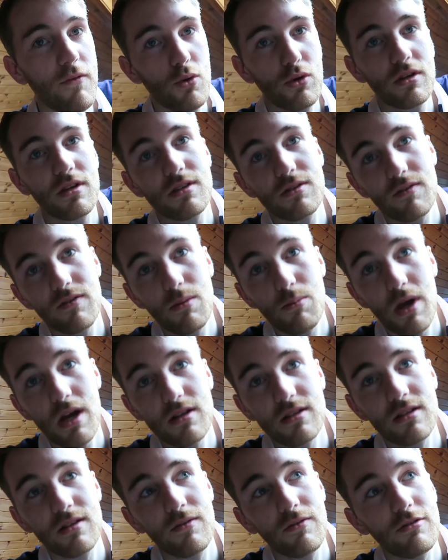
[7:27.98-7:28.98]
focus on the
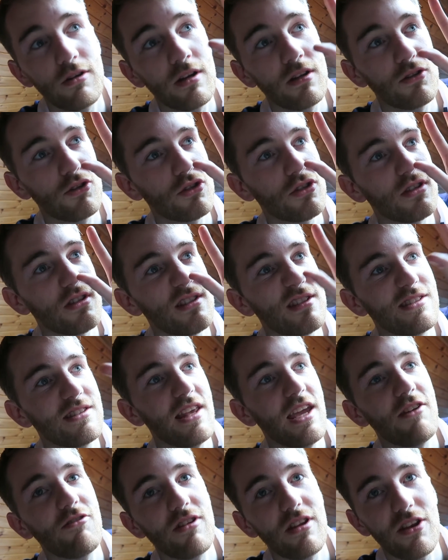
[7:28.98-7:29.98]
person in front, just
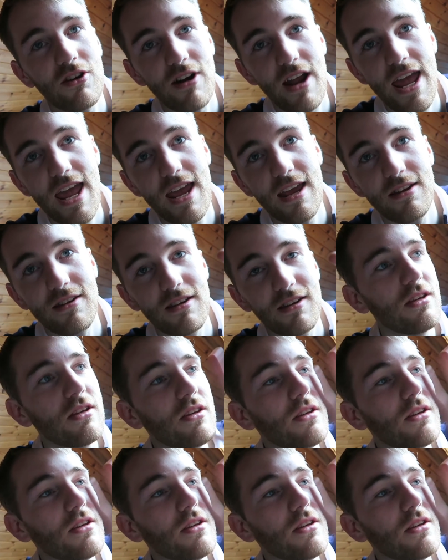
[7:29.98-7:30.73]
stare at their head.